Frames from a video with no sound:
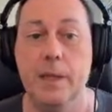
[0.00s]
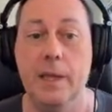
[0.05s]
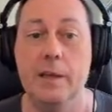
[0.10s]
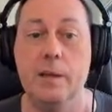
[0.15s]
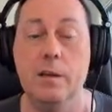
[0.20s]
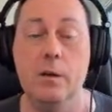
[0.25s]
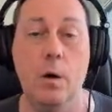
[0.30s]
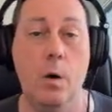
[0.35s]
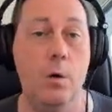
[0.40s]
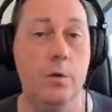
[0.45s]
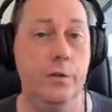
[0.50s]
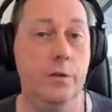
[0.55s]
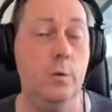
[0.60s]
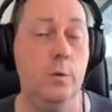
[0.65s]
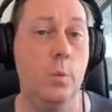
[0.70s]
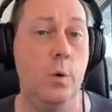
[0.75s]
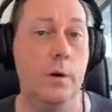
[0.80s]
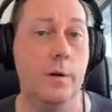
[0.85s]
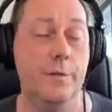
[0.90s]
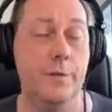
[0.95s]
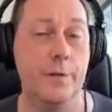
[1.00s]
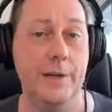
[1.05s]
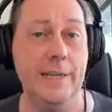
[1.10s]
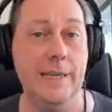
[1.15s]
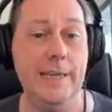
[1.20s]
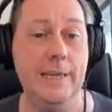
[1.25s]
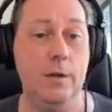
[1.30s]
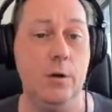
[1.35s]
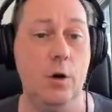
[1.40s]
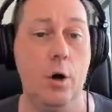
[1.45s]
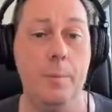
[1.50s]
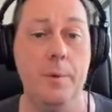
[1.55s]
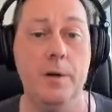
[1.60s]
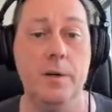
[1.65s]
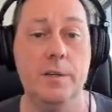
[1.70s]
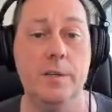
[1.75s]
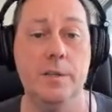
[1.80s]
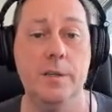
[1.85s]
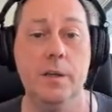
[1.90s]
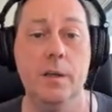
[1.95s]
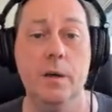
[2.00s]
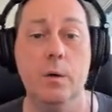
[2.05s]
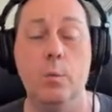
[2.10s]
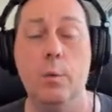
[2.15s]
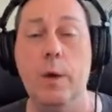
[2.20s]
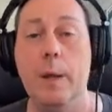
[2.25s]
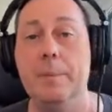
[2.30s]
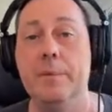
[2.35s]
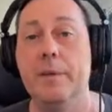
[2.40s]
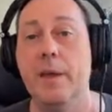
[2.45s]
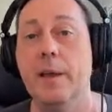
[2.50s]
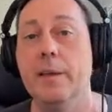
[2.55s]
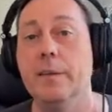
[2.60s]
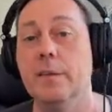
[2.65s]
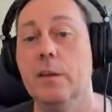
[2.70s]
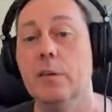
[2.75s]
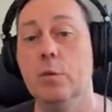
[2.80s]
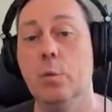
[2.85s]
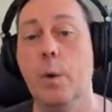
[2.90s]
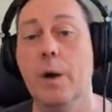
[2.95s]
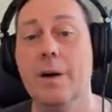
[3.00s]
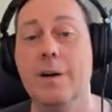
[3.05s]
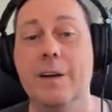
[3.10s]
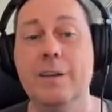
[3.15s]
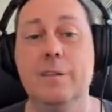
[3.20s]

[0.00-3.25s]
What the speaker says: It can also work for e-commerce websites as well,